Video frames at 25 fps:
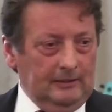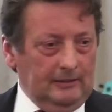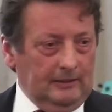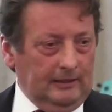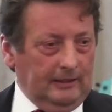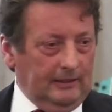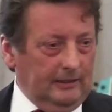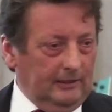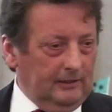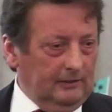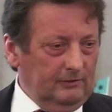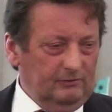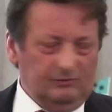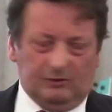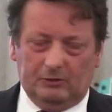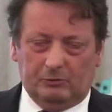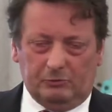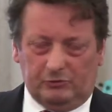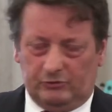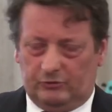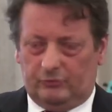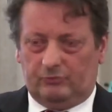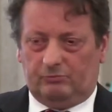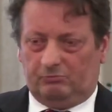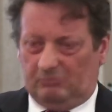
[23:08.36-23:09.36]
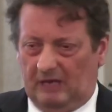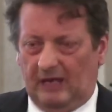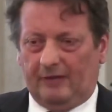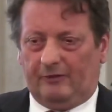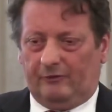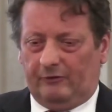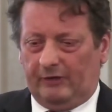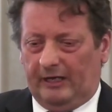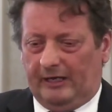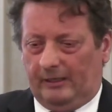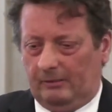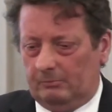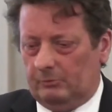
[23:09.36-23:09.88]
And there was
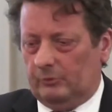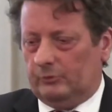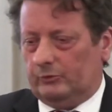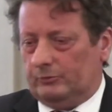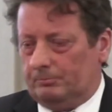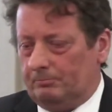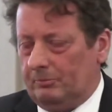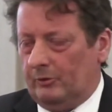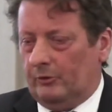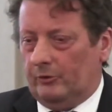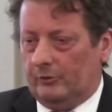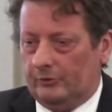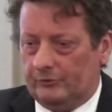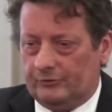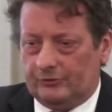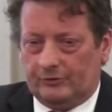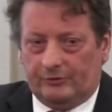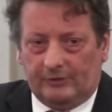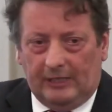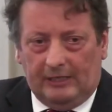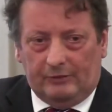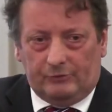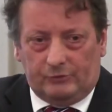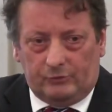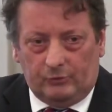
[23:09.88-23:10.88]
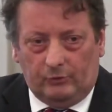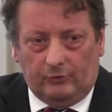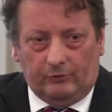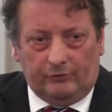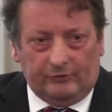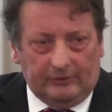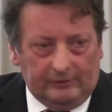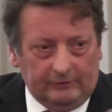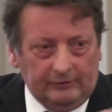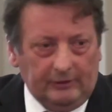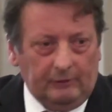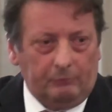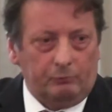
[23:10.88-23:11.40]
other animals, birds and that sort of
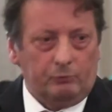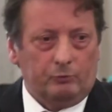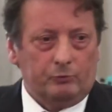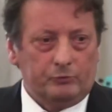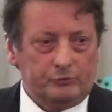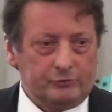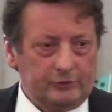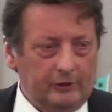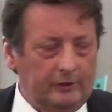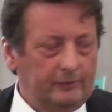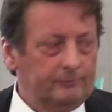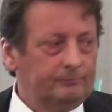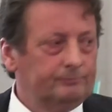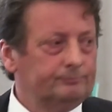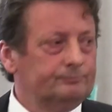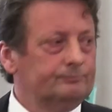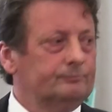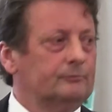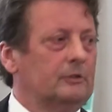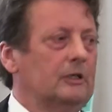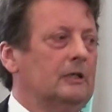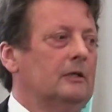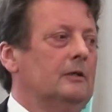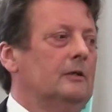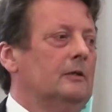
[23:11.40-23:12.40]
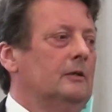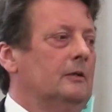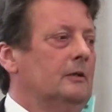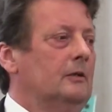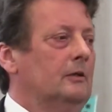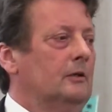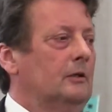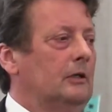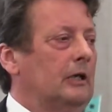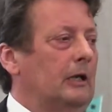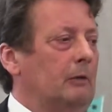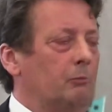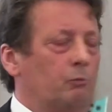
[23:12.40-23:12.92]
thing that were also.
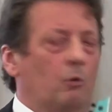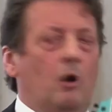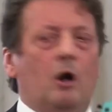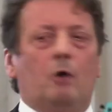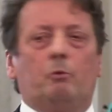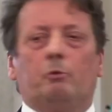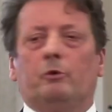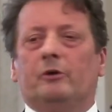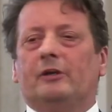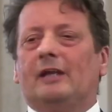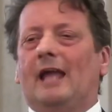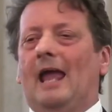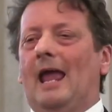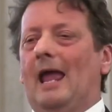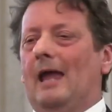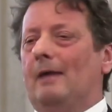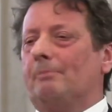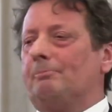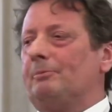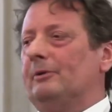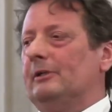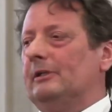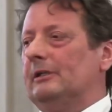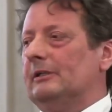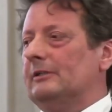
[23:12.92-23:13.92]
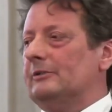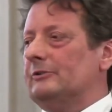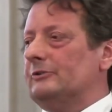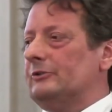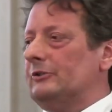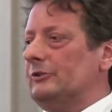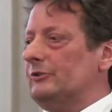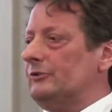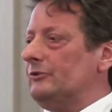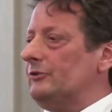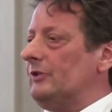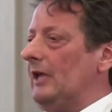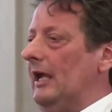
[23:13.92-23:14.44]
And what would happen
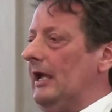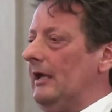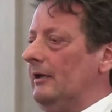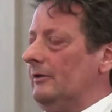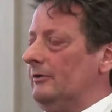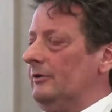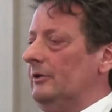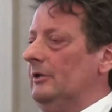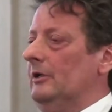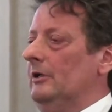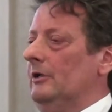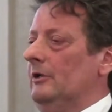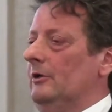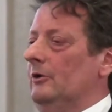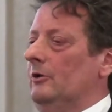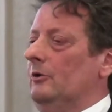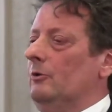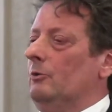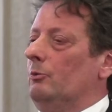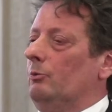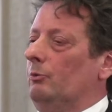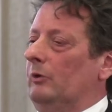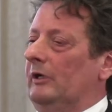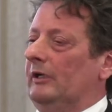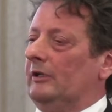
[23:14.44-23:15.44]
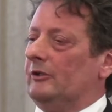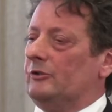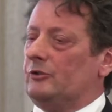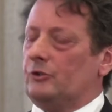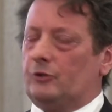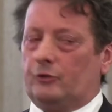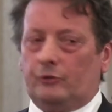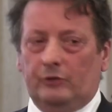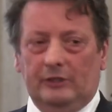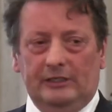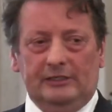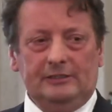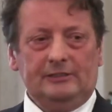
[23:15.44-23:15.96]
is that when a
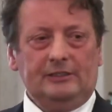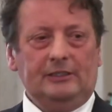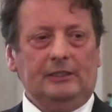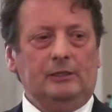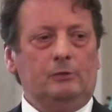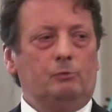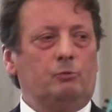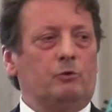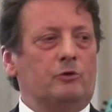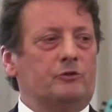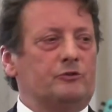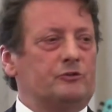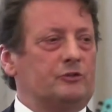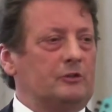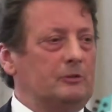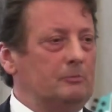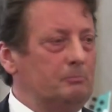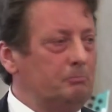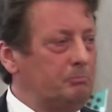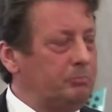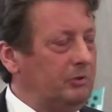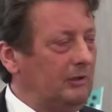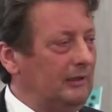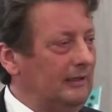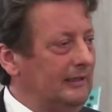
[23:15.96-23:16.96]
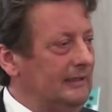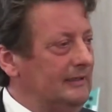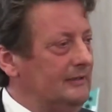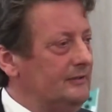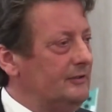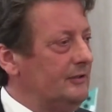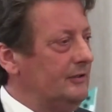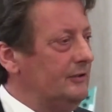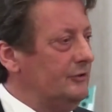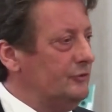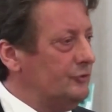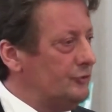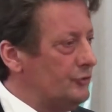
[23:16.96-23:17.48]
treaty was
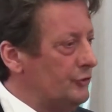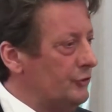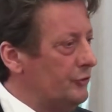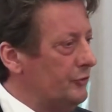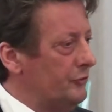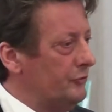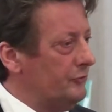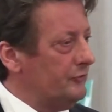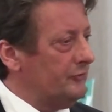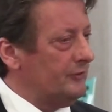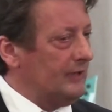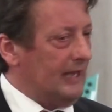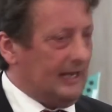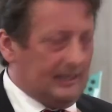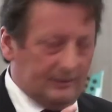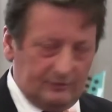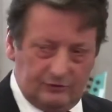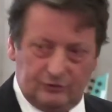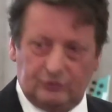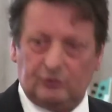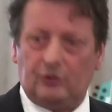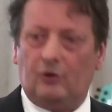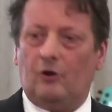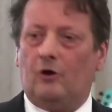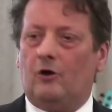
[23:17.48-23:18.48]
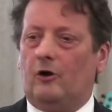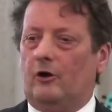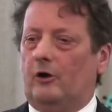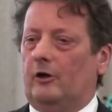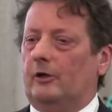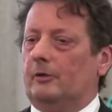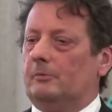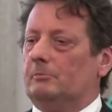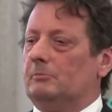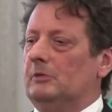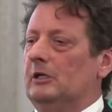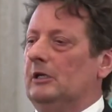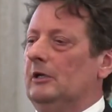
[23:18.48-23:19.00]
completed during that
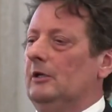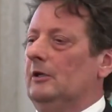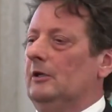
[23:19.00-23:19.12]
time,